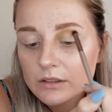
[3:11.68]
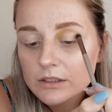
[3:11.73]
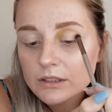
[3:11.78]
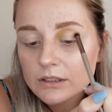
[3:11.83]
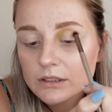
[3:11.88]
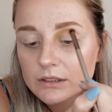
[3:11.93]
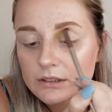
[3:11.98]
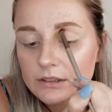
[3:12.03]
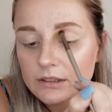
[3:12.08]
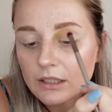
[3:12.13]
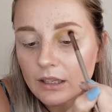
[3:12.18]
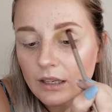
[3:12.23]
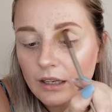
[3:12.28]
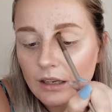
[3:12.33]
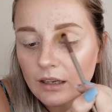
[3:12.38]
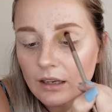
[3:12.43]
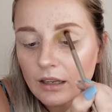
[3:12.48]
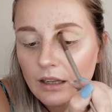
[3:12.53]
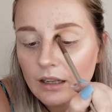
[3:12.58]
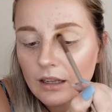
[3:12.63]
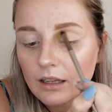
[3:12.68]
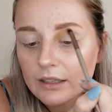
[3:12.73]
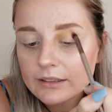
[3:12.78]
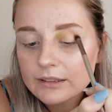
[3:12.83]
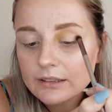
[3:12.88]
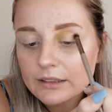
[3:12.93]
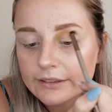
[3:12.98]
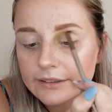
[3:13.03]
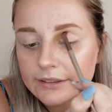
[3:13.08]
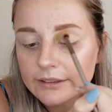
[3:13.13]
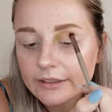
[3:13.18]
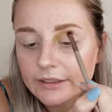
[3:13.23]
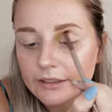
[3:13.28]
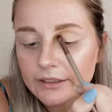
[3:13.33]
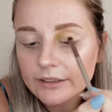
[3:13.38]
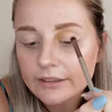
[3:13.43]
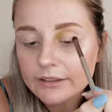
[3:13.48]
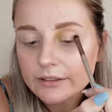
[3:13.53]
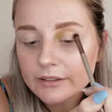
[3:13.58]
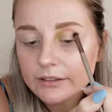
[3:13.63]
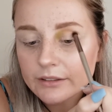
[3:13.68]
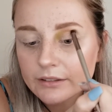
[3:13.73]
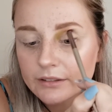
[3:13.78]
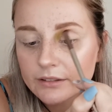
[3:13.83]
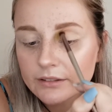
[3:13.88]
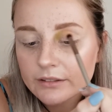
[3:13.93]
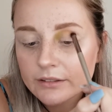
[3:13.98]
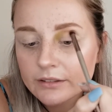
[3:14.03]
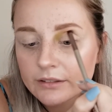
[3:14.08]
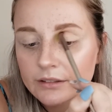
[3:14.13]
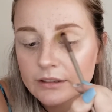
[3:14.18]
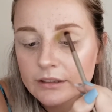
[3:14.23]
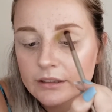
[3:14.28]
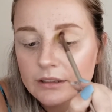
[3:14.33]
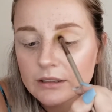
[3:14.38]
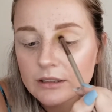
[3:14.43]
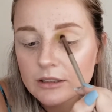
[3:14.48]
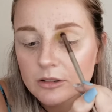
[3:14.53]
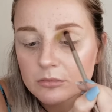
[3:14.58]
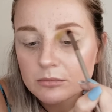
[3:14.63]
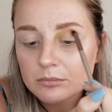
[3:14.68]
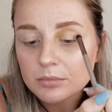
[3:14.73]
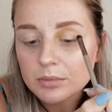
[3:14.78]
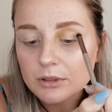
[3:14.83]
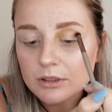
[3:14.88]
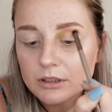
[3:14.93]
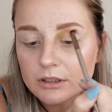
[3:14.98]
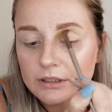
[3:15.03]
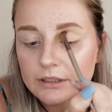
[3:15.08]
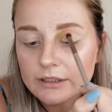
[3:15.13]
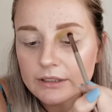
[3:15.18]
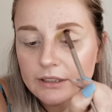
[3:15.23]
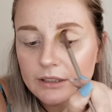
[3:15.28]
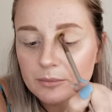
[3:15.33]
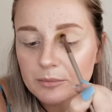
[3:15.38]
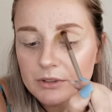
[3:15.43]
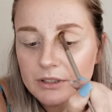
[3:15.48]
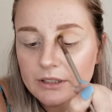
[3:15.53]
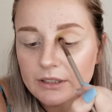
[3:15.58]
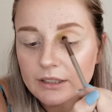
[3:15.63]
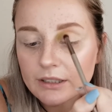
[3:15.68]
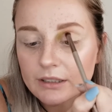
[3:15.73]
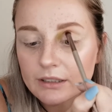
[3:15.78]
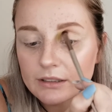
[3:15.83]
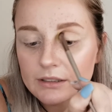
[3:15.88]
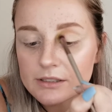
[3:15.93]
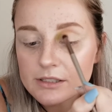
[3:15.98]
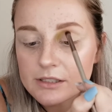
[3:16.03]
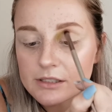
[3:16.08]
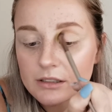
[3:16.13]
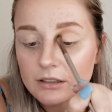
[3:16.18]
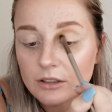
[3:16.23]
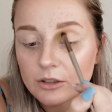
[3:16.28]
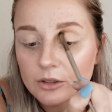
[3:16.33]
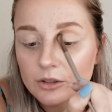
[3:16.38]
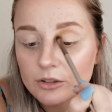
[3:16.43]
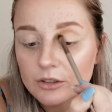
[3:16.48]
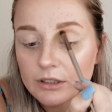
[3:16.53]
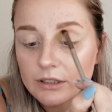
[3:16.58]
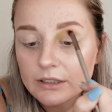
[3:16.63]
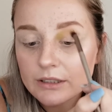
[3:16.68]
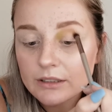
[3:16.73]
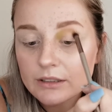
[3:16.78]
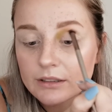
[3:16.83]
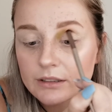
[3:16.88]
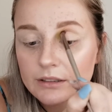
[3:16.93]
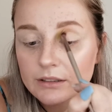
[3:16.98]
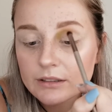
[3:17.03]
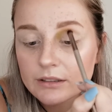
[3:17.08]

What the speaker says: Just lightly again, building up the color slowly.